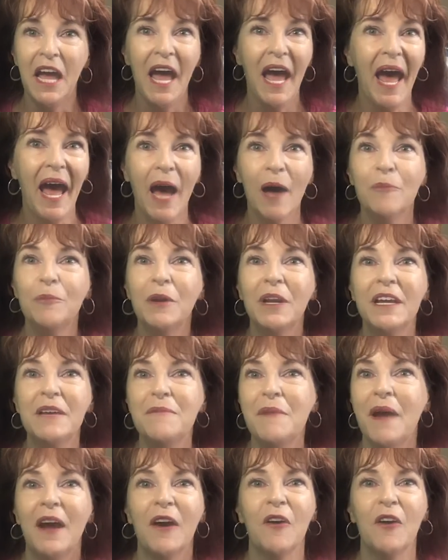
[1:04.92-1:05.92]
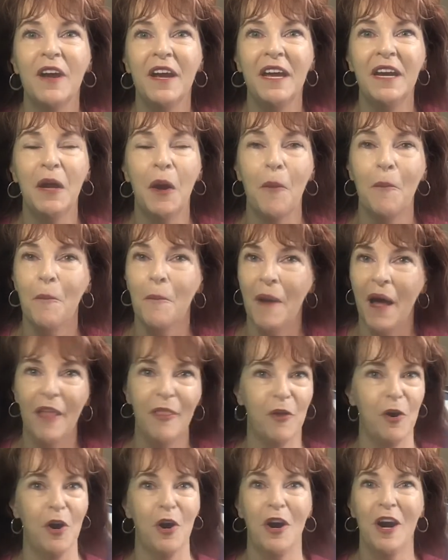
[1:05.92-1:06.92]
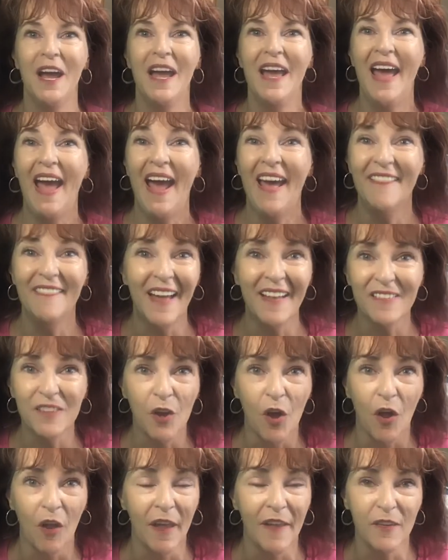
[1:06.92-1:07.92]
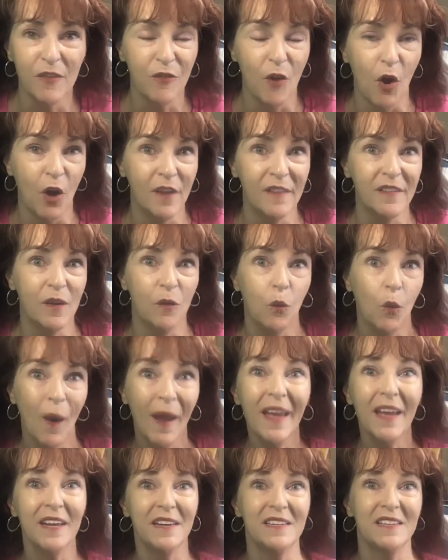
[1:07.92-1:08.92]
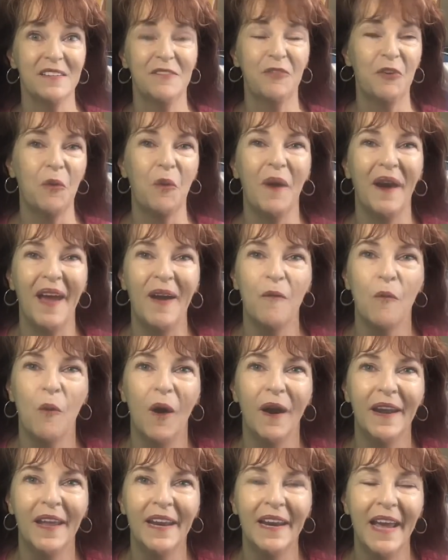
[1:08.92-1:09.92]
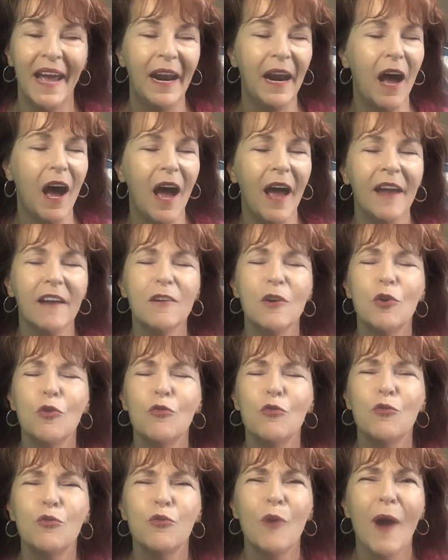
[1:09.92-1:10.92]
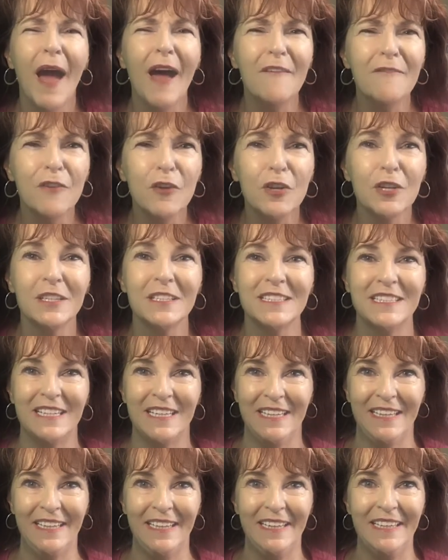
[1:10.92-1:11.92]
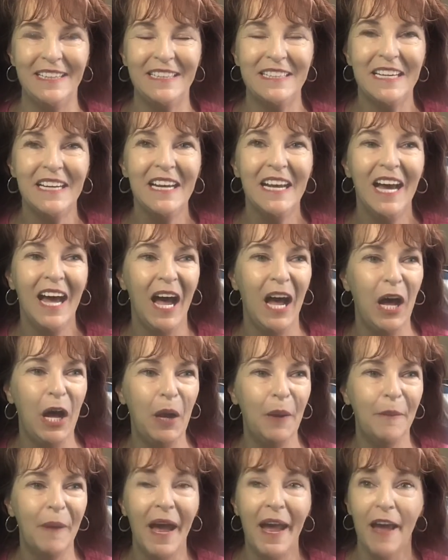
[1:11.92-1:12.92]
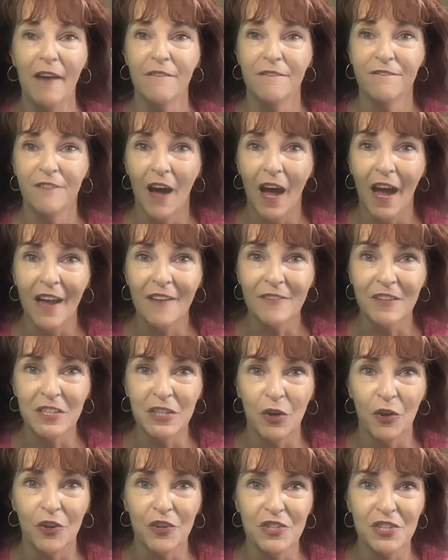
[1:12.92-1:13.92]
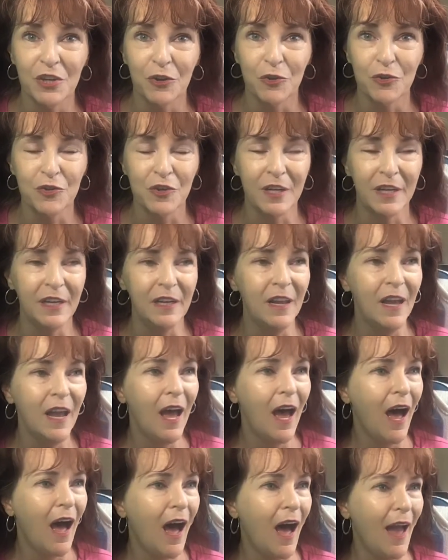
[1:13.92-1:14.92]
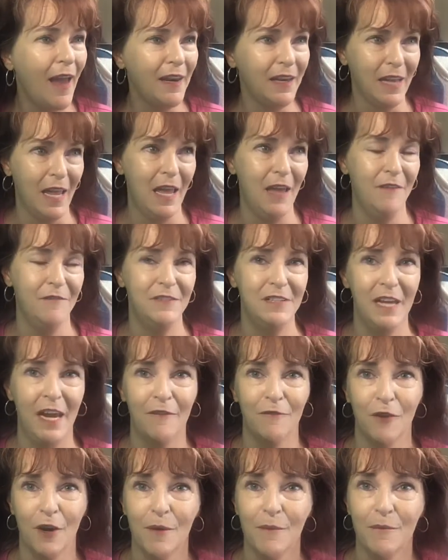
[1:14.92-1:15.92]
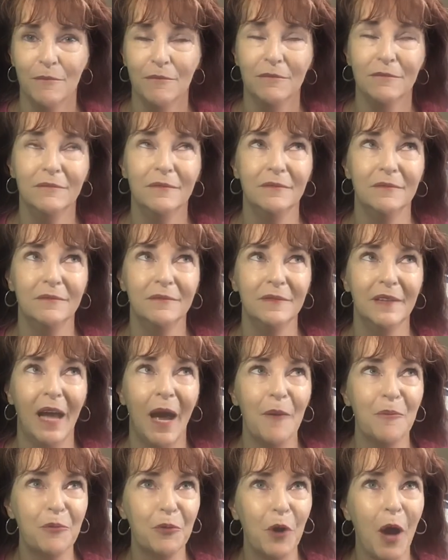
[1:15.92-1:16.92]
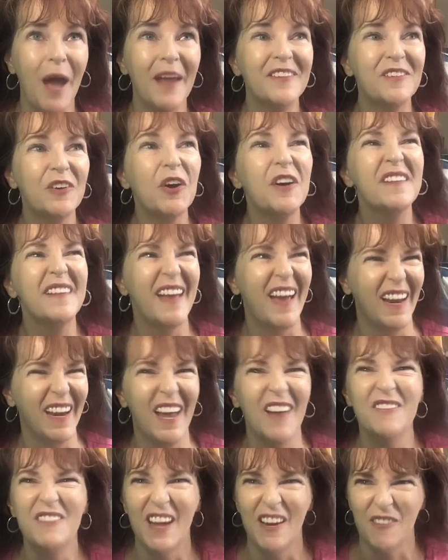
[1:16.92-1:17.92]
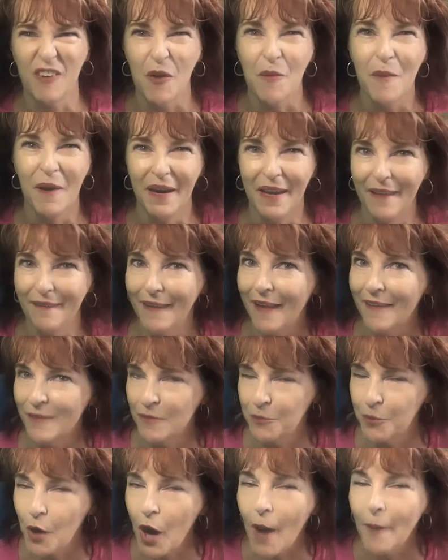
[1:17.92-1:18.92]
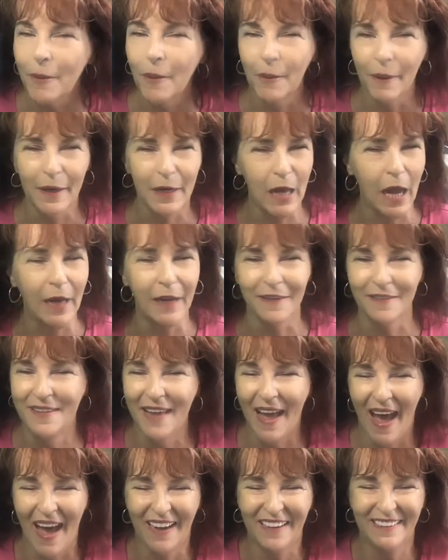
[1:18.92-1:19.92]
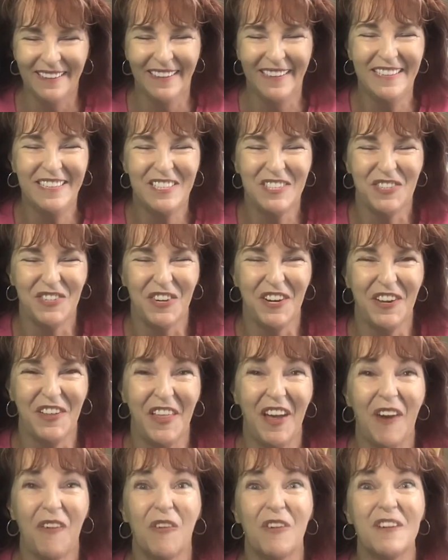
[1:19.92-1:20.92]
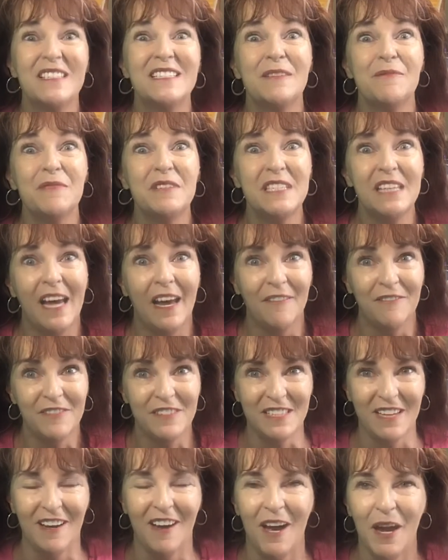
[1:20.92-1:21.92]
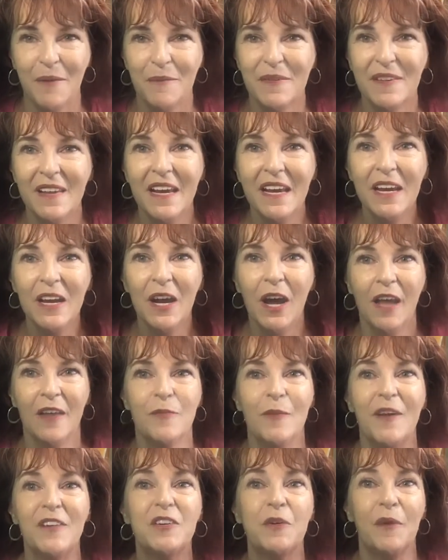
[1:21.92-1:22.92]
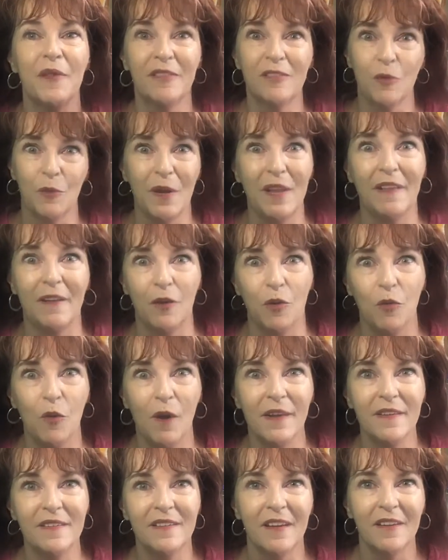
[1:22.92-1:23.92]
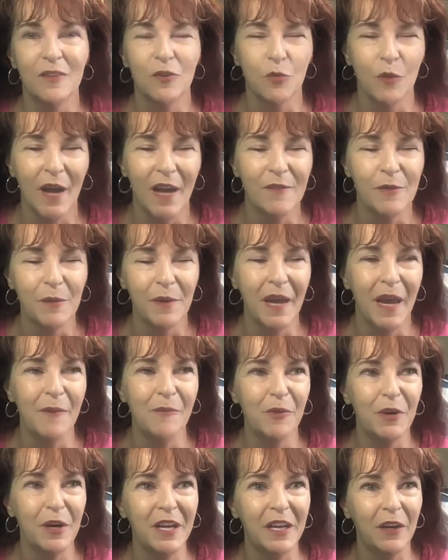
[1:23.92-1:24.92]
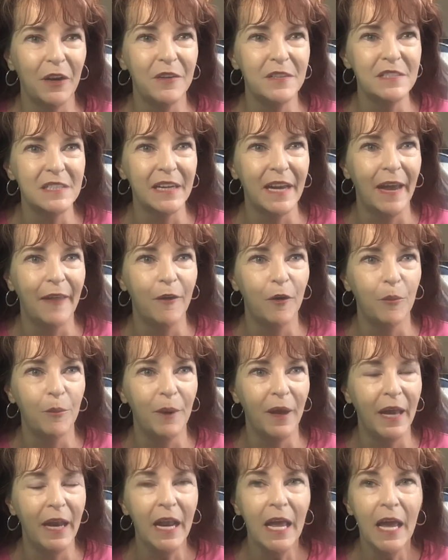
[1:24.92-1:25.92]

happily married mother, and that's all as far as it went for what I wanted, and I reveled in it. I have 5 adult children. I started to say I loved every minute. That's probably not exactly true. There were some tough times, especially with 3 little ones, because 3 of them came pretty close together. But